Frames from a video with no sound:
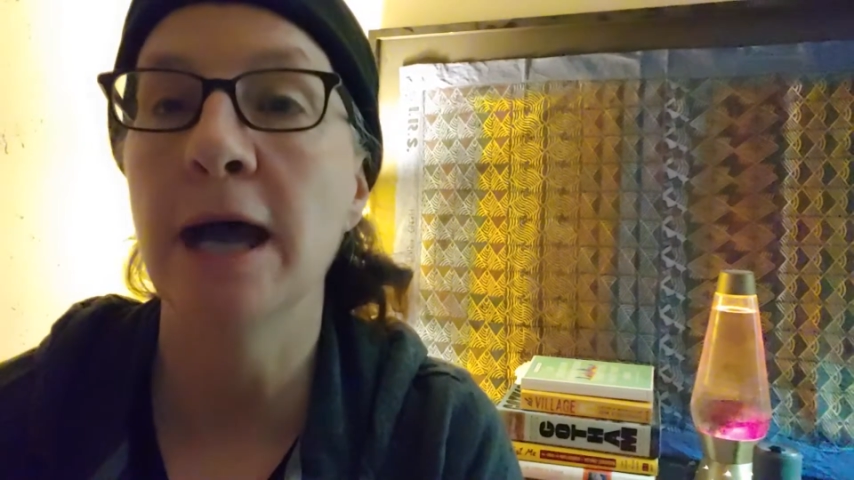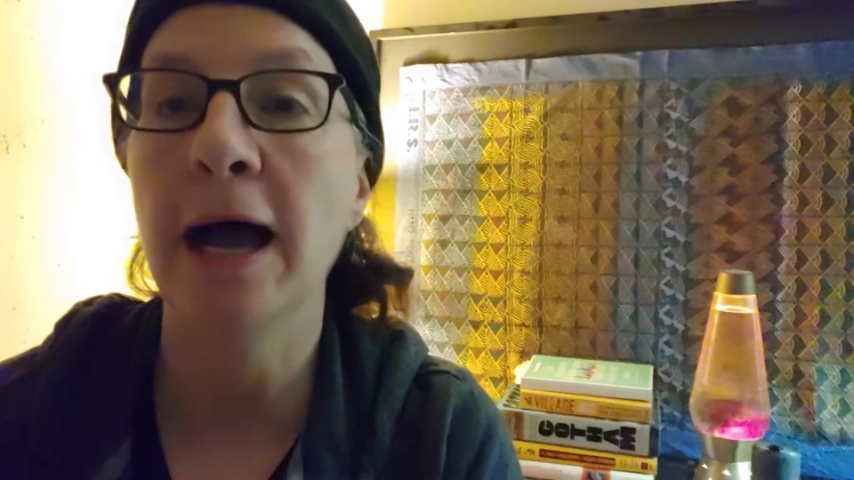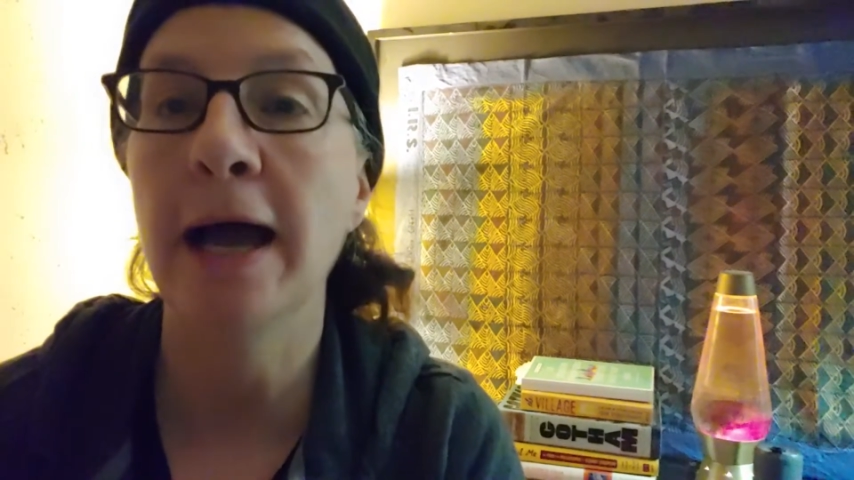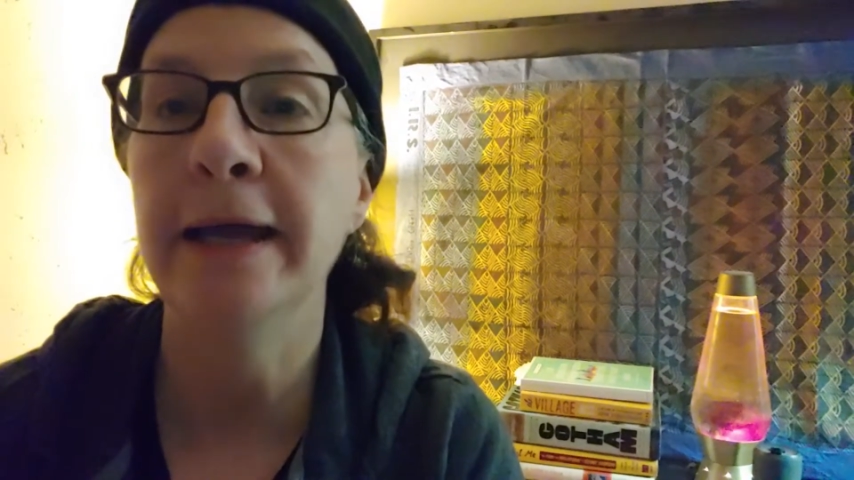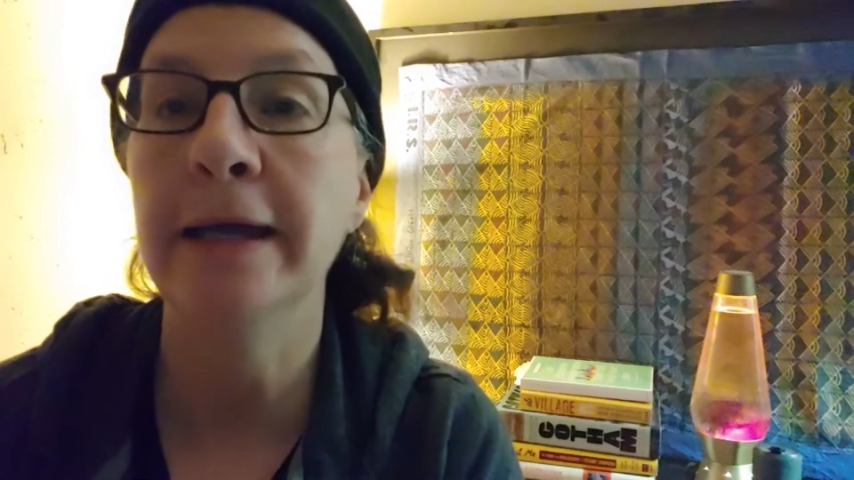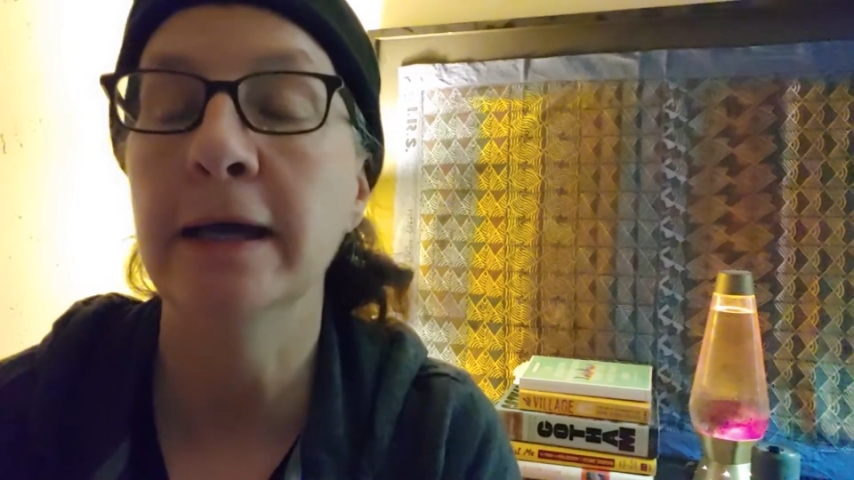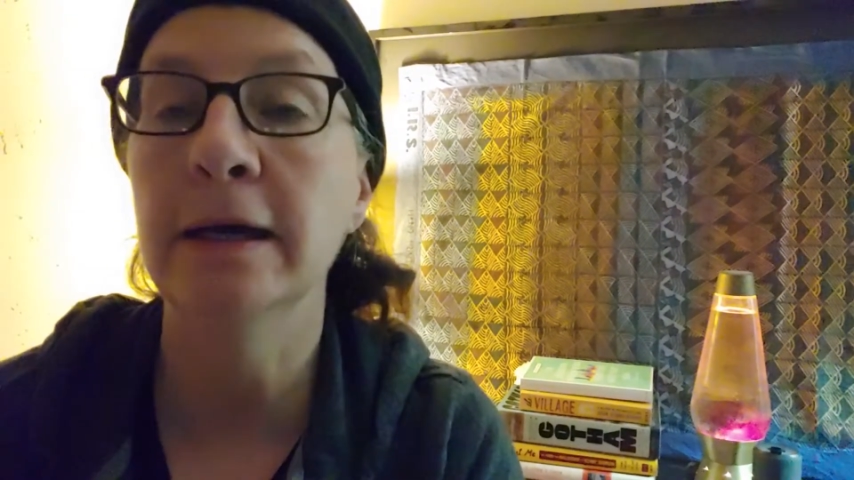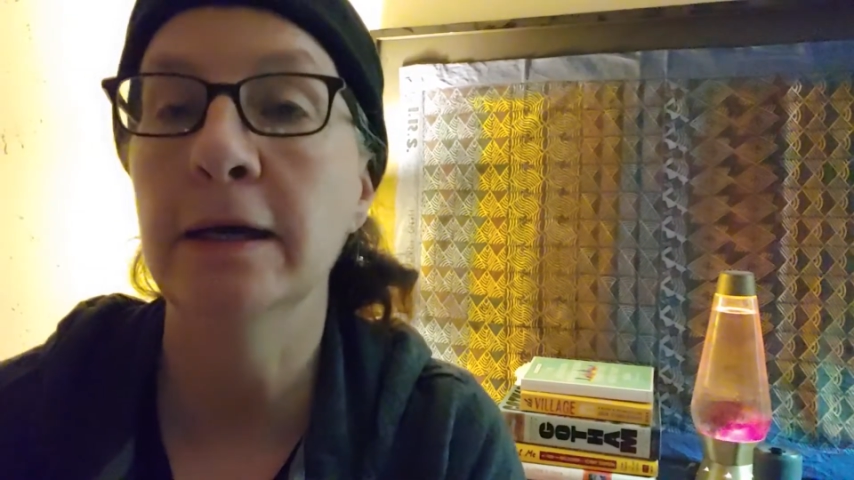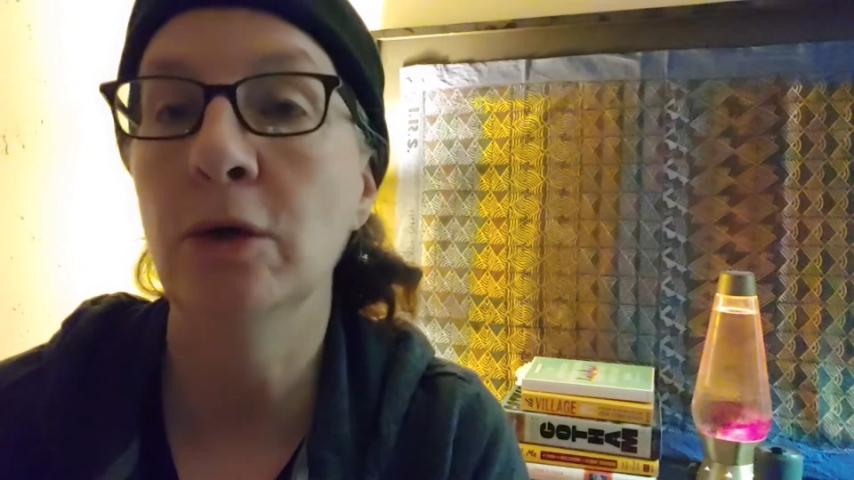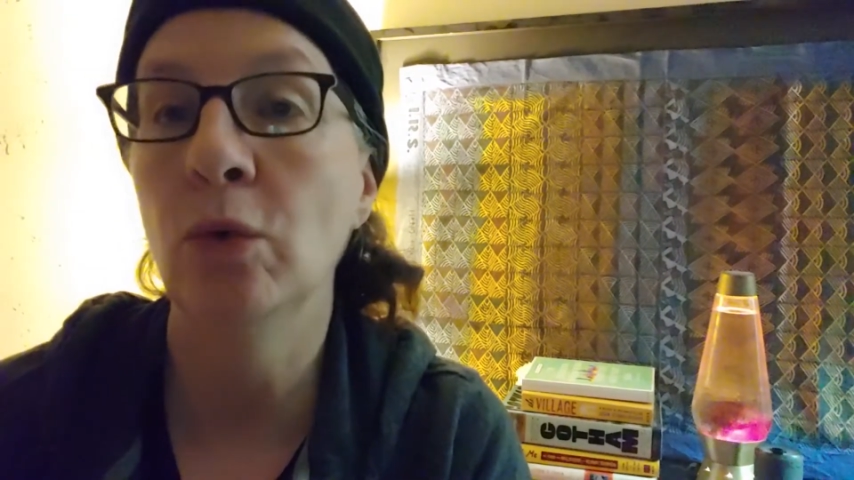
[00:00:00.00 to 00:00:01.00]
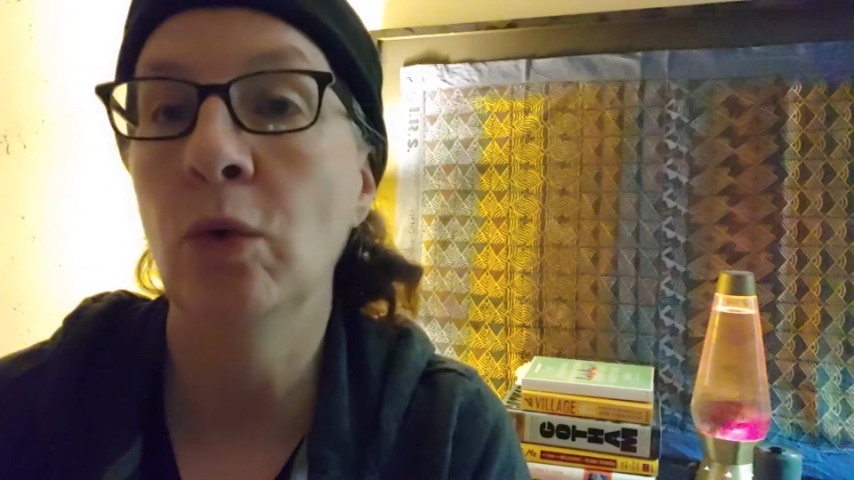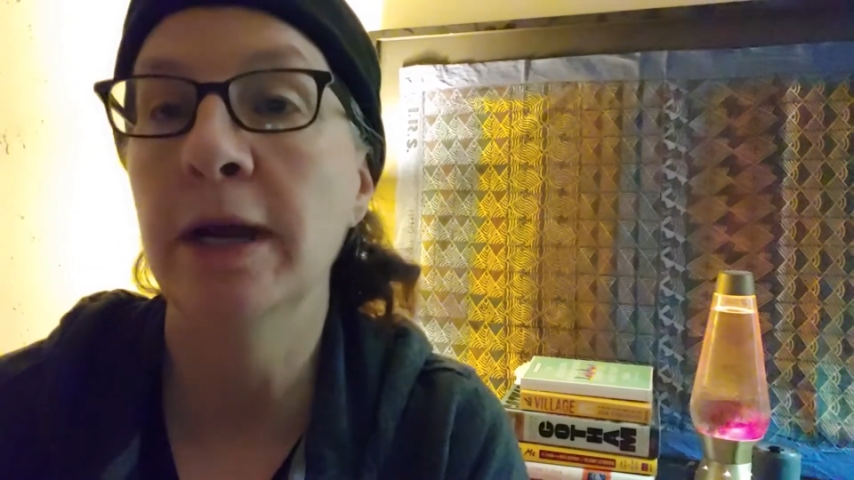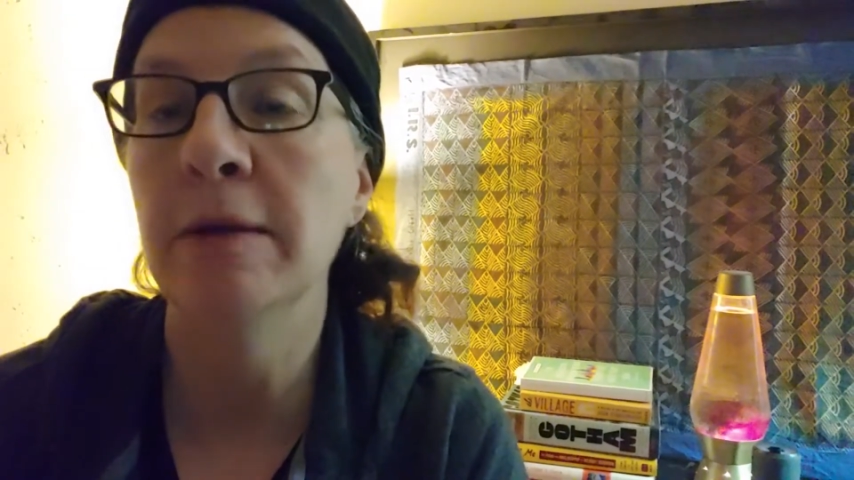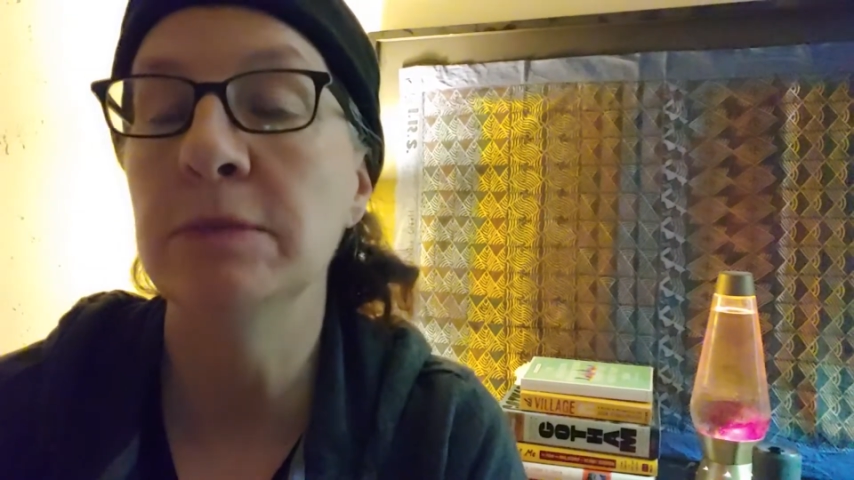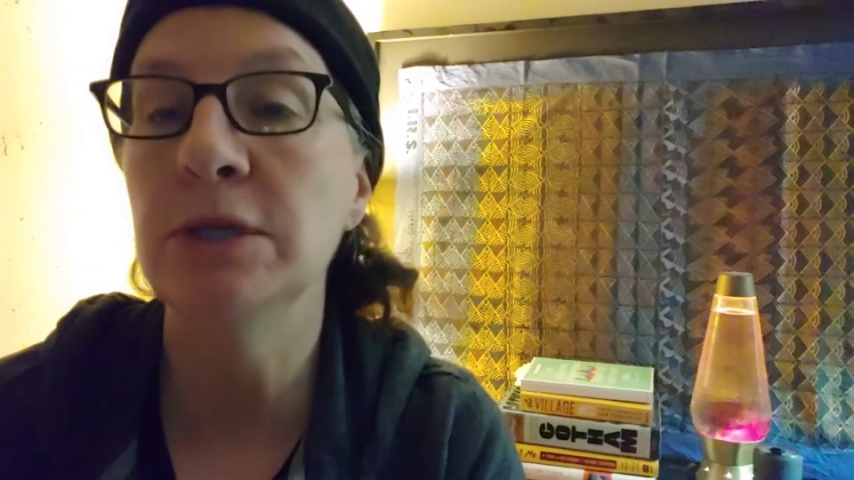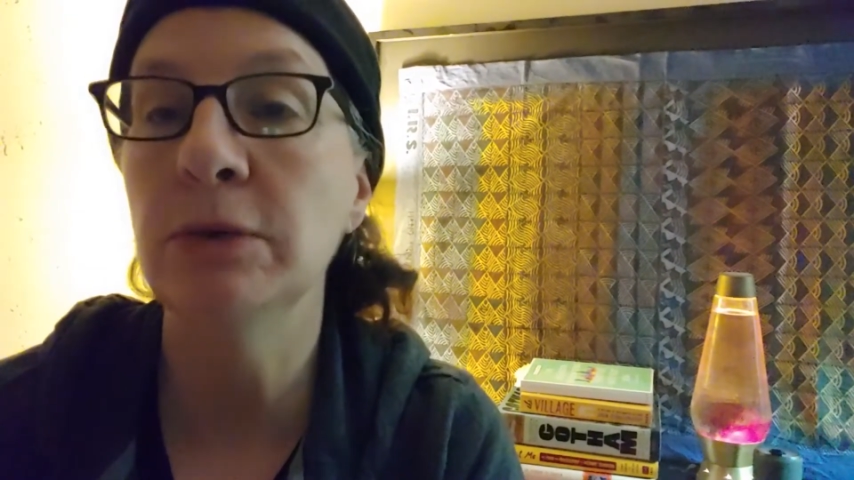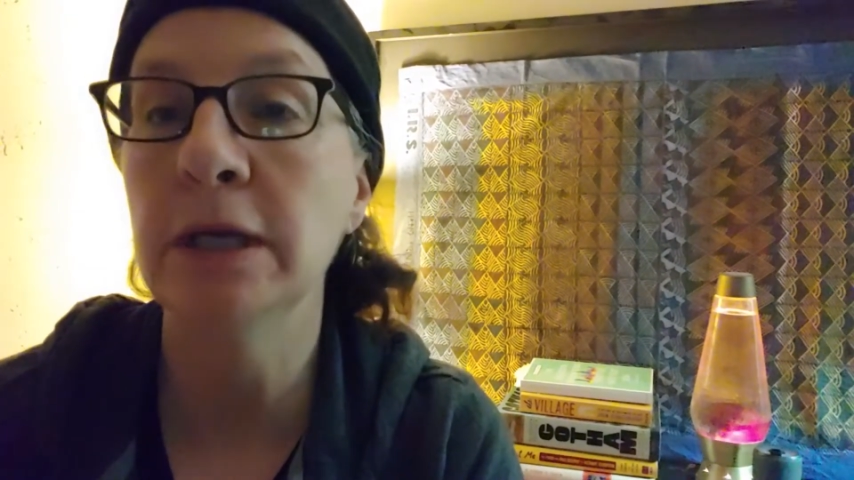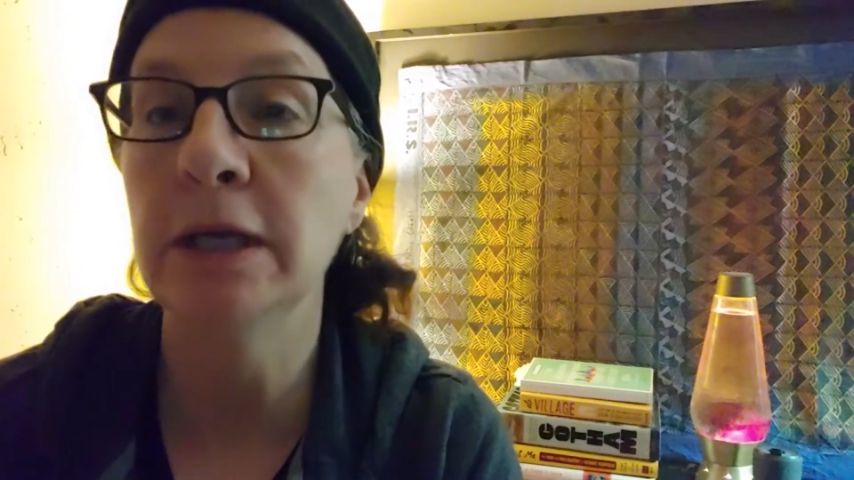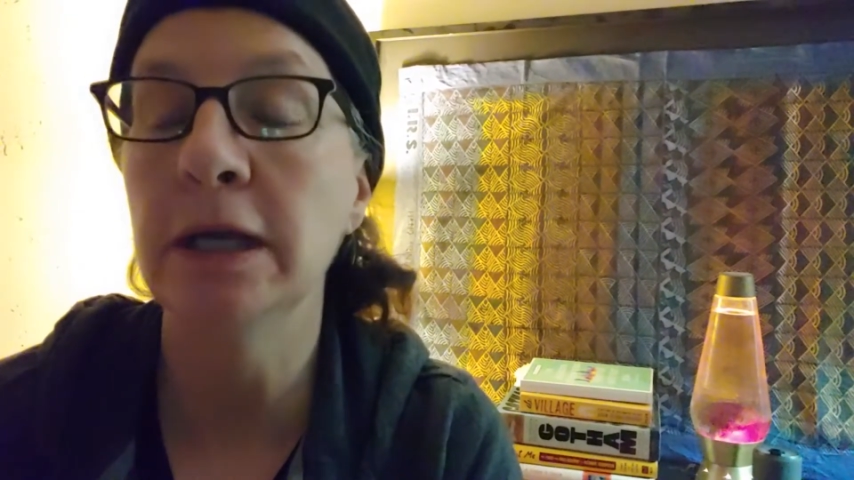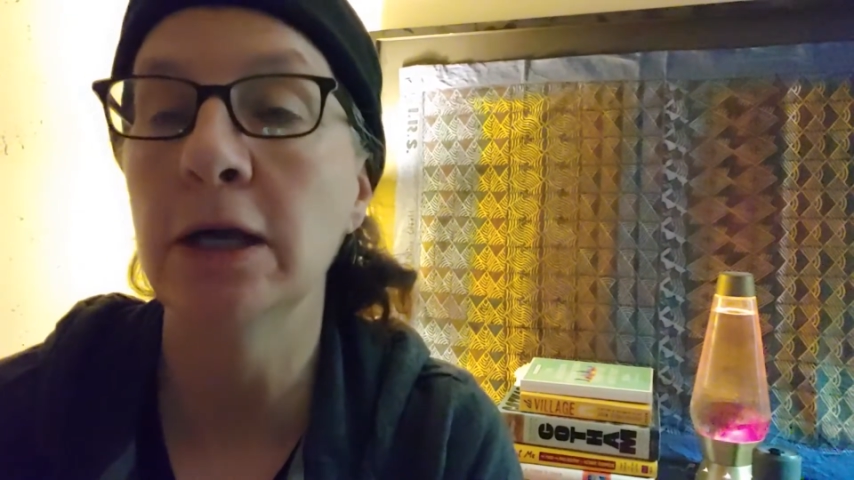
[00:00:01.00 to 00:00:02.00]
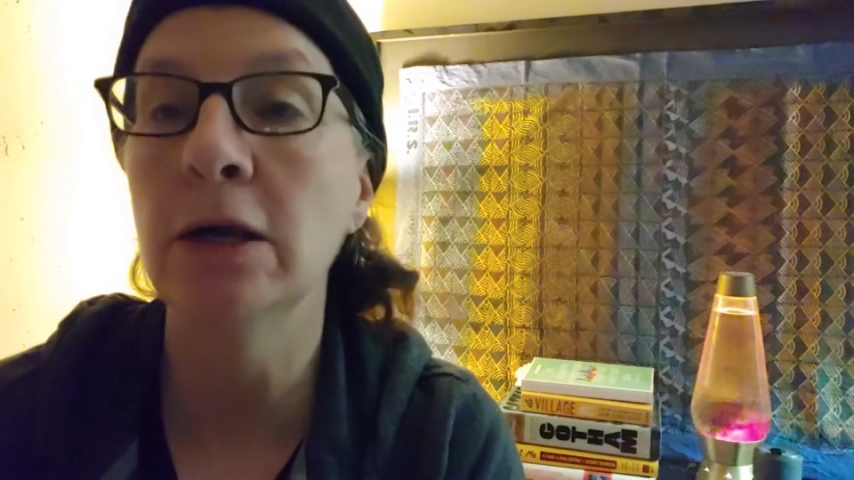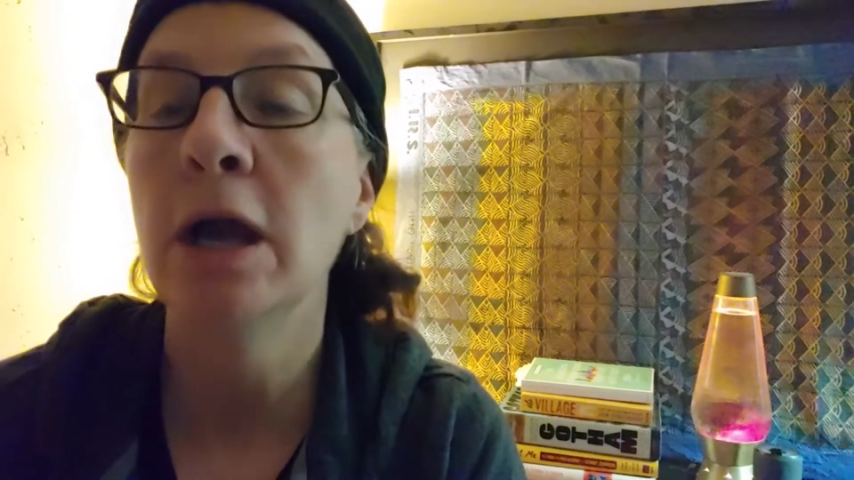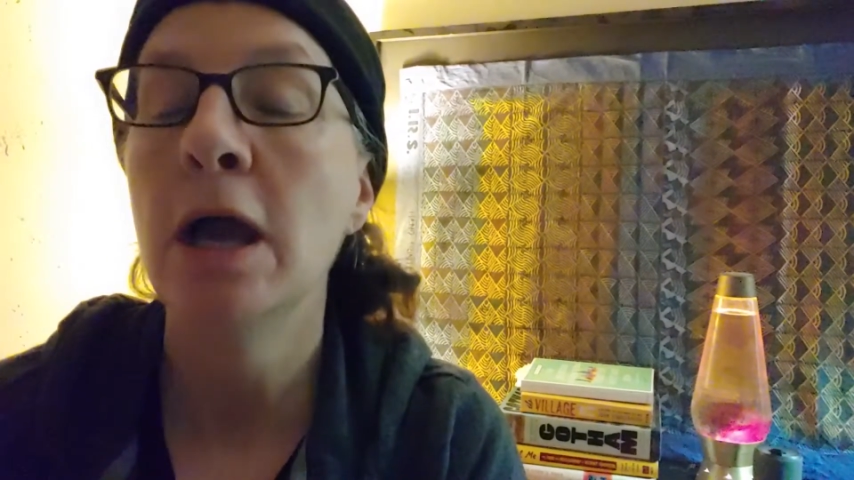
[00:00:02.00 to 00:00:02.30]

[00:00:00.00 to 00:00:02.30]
I'm doing here.